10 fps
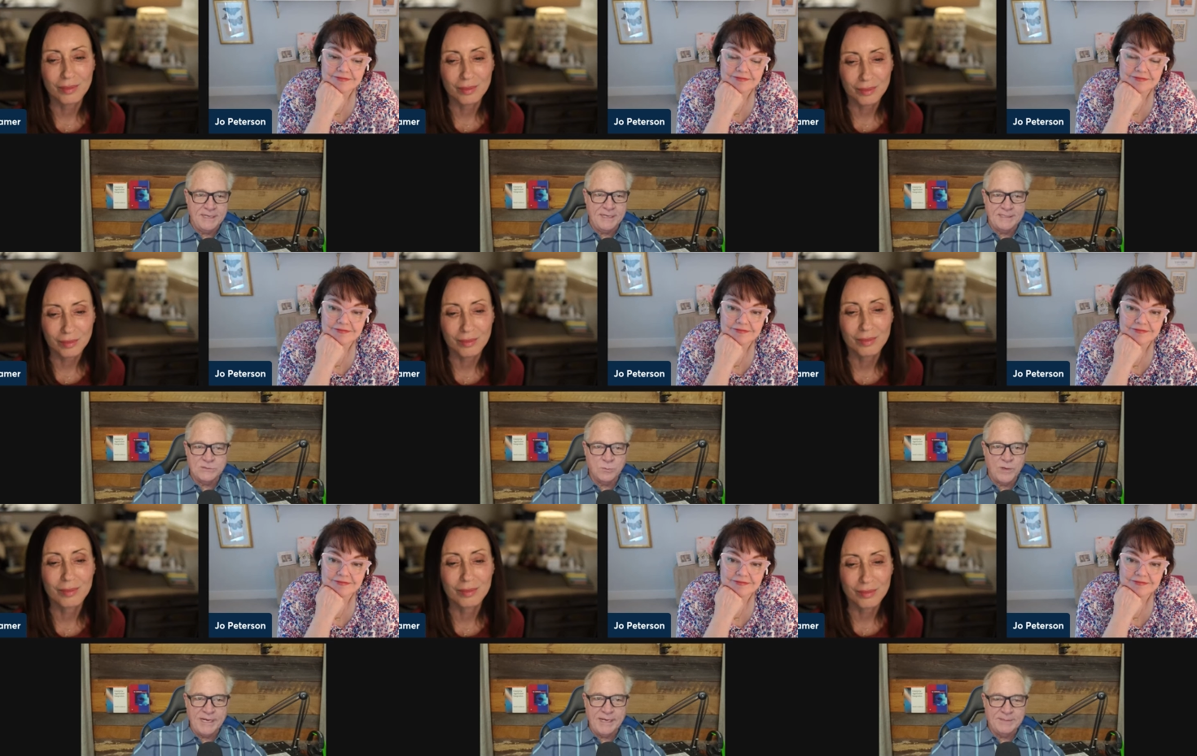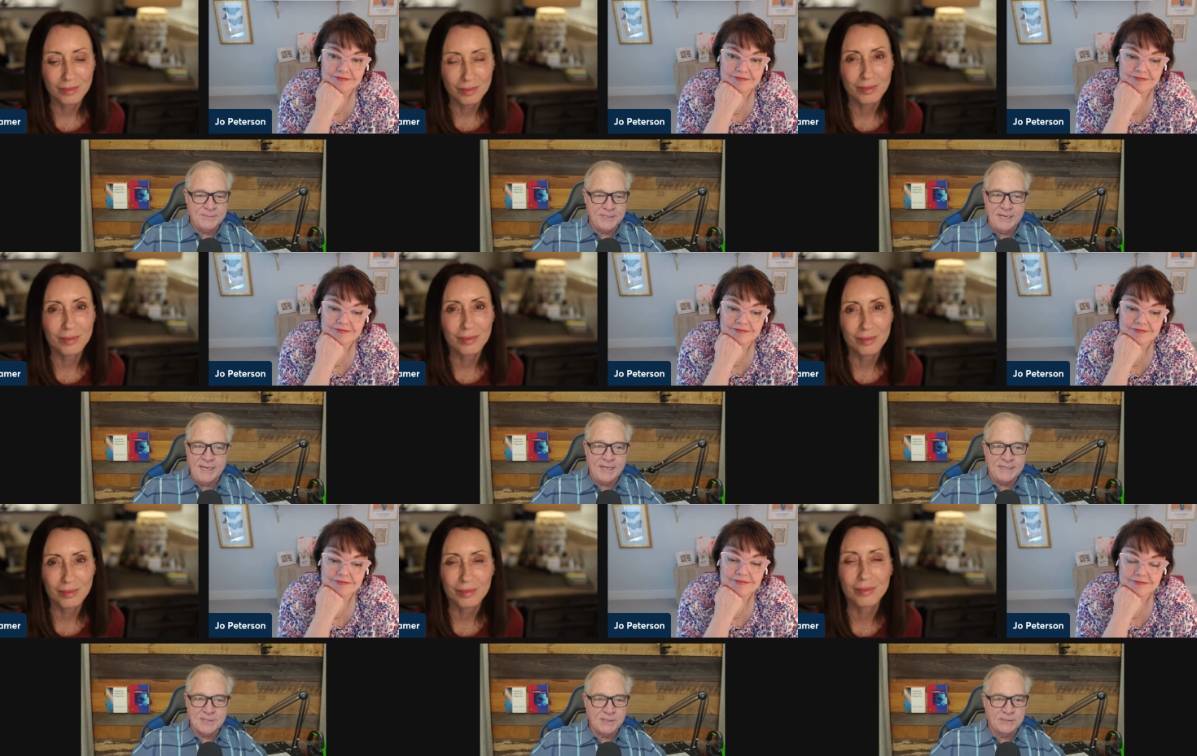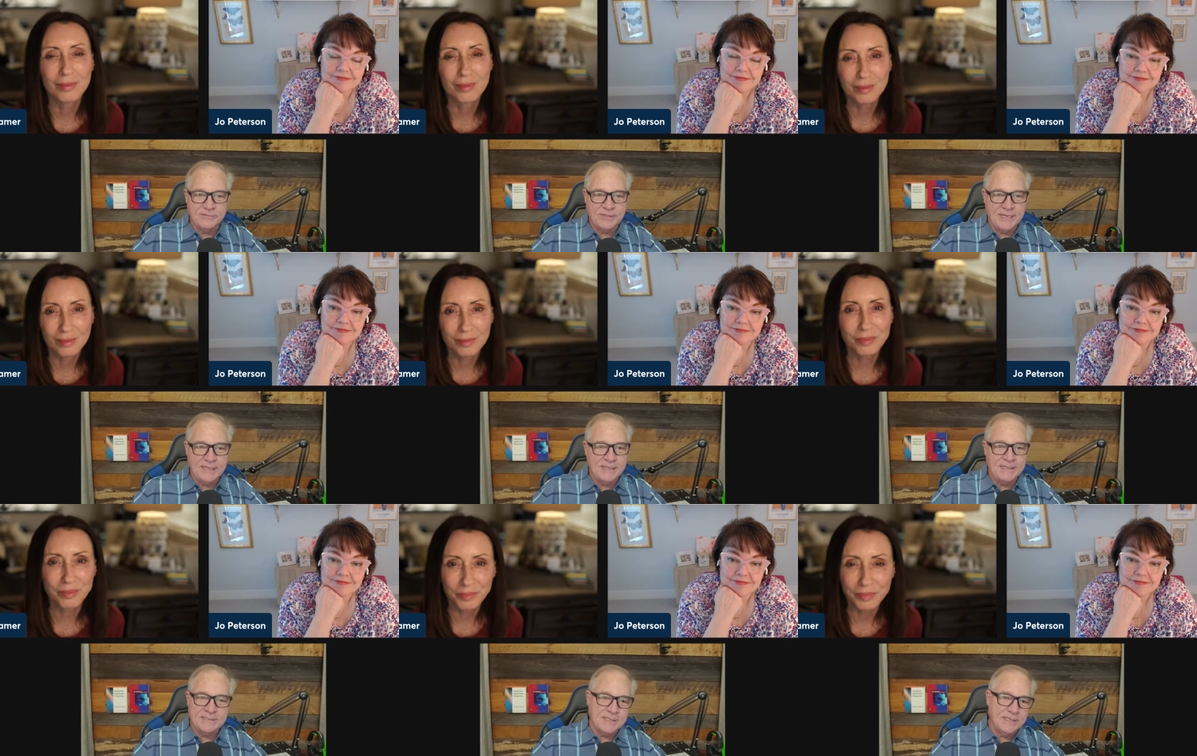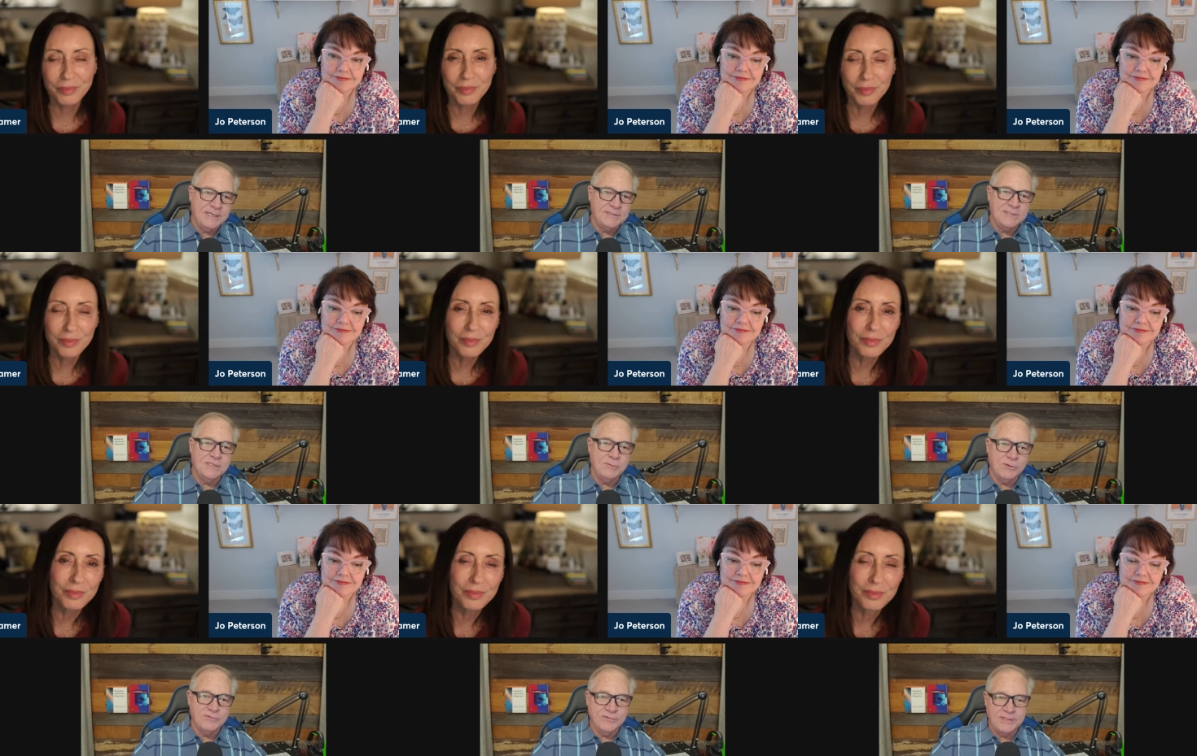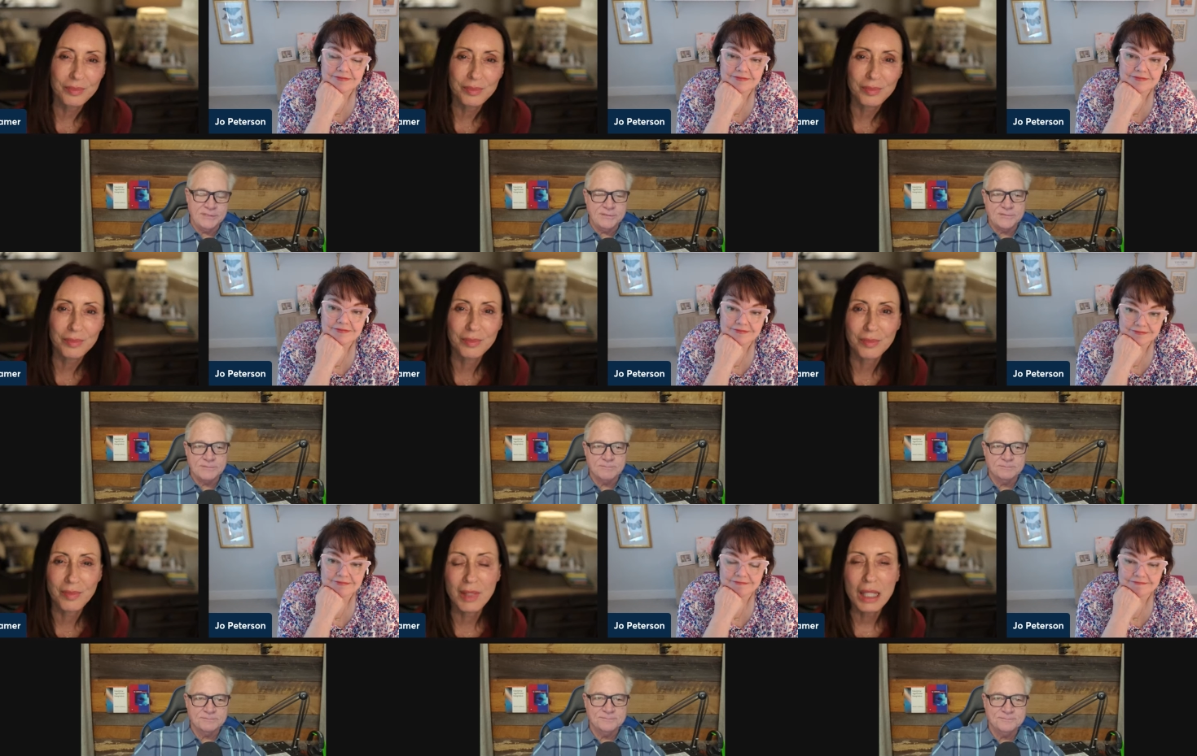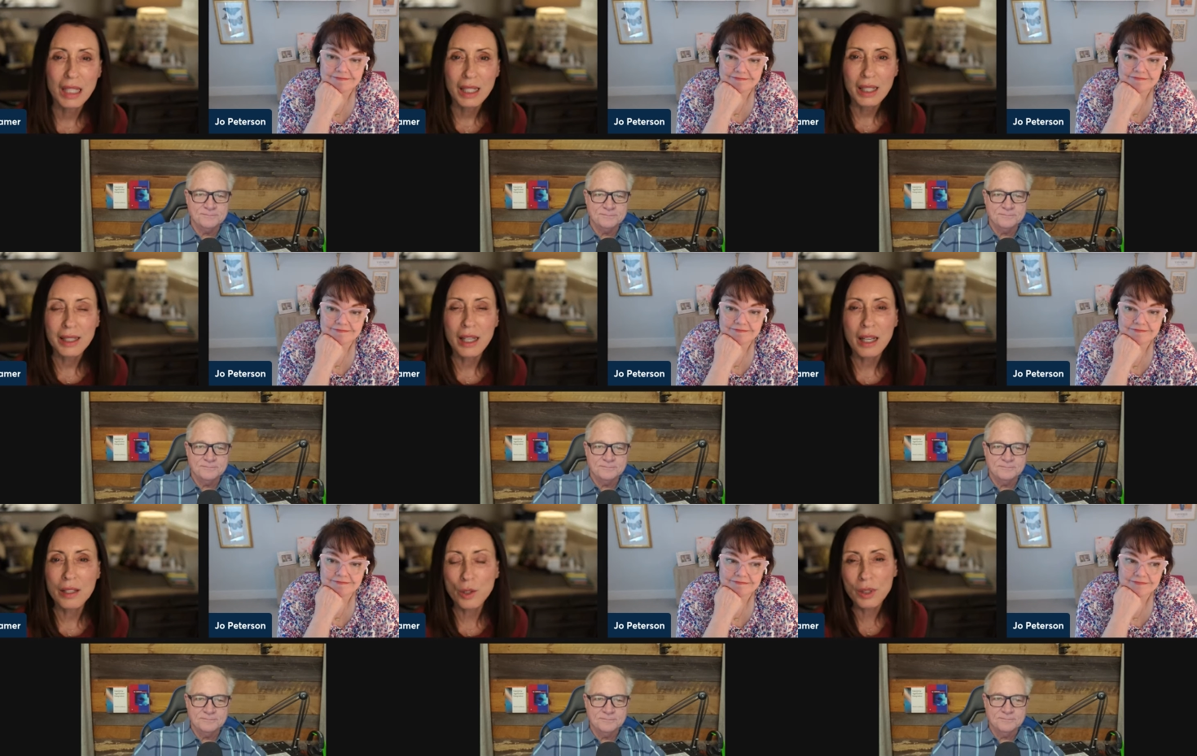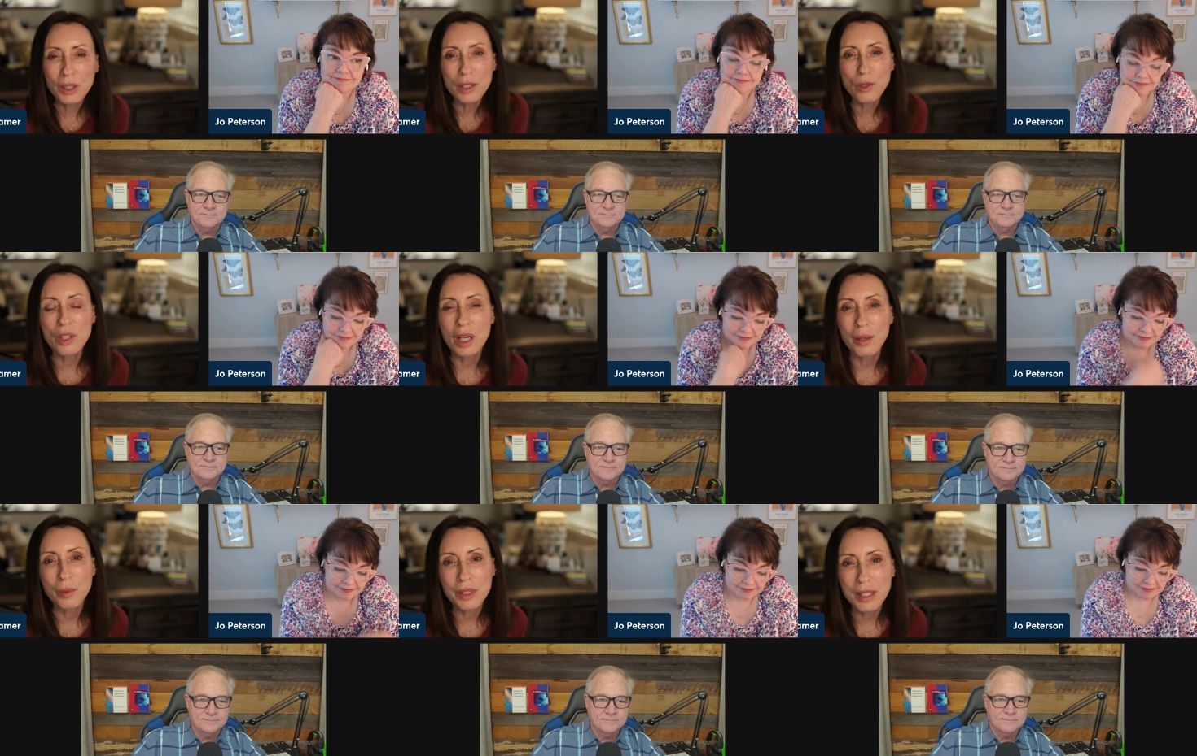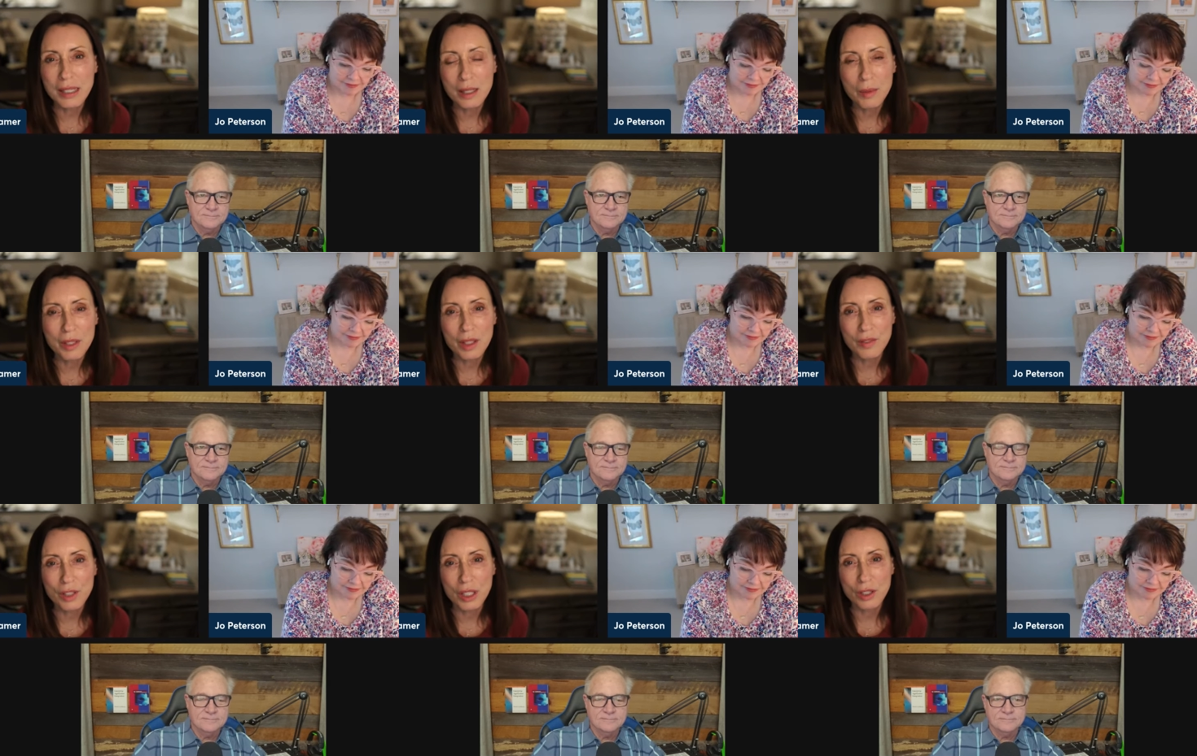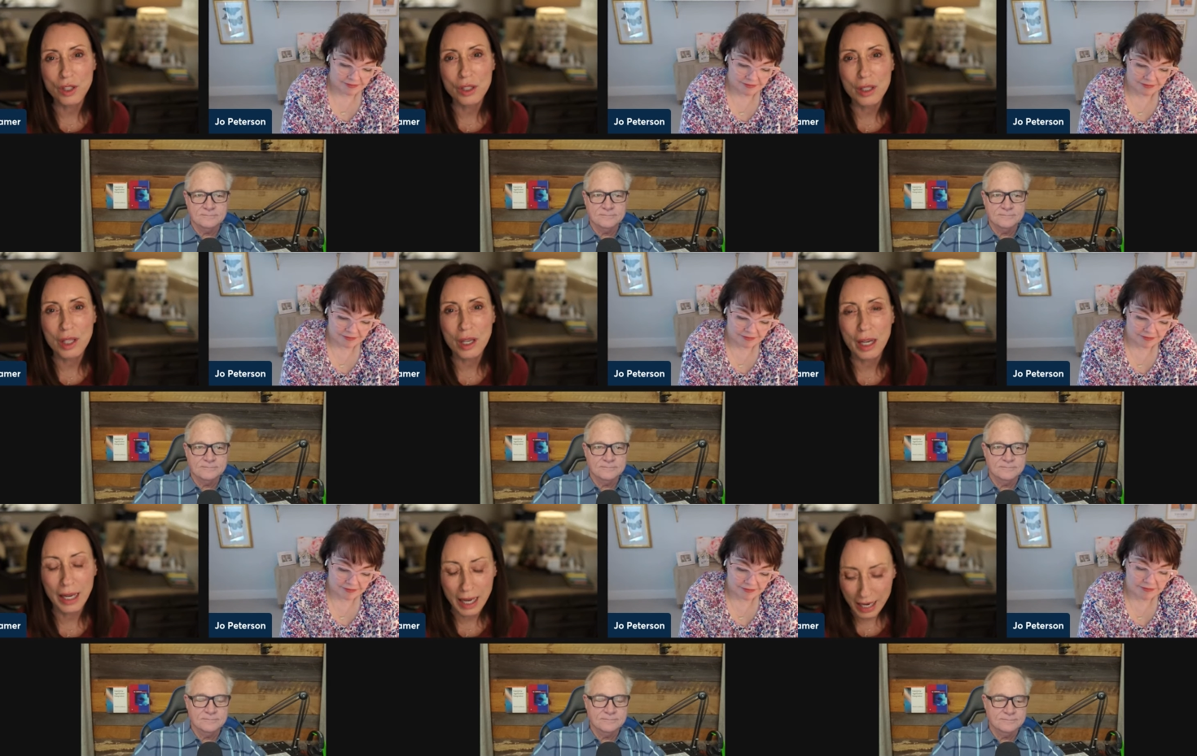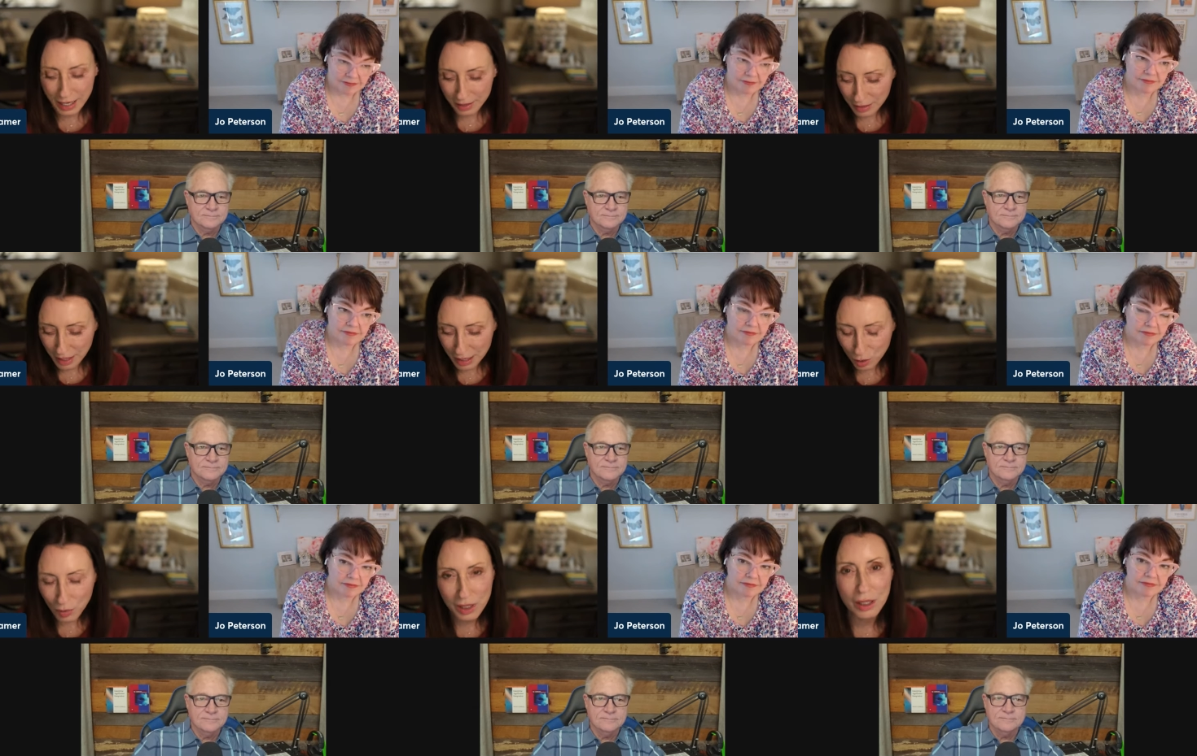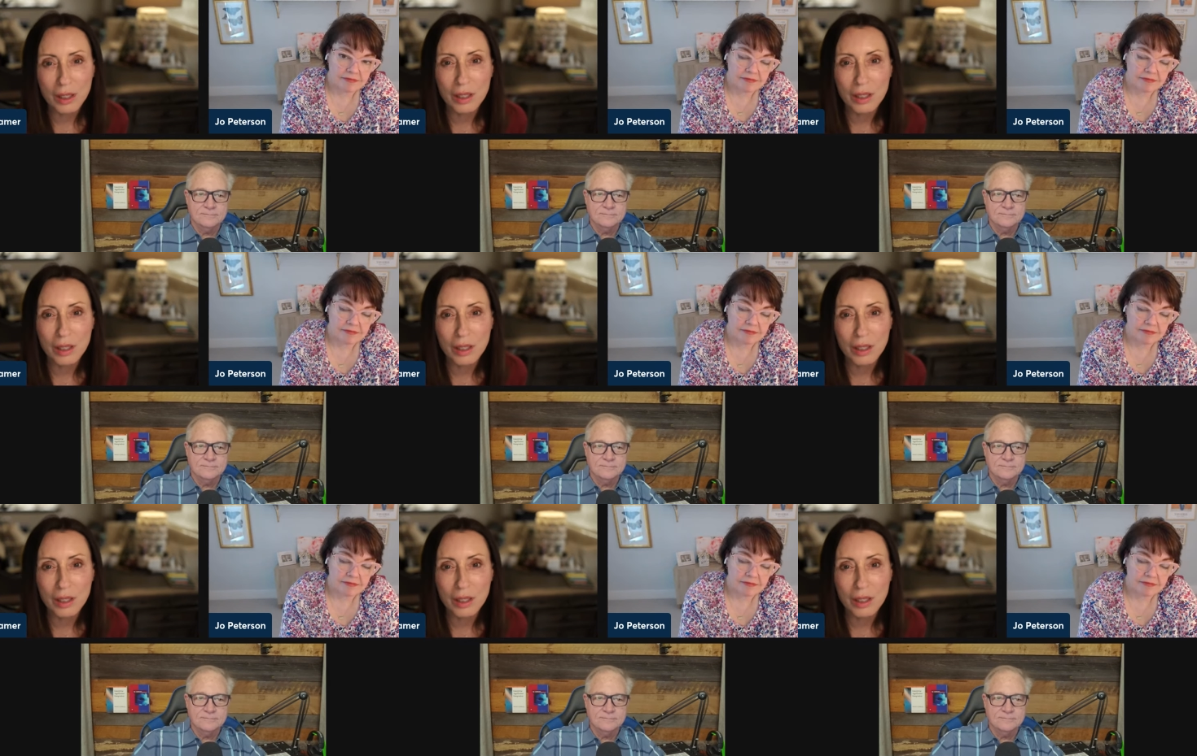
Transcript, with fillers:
Speaker 1: and it's way up, and AI is all over that, and that's going to continue on for years.
Speaker 2: Yeah, it's really interesting. I will say some of the conversations that I had this last week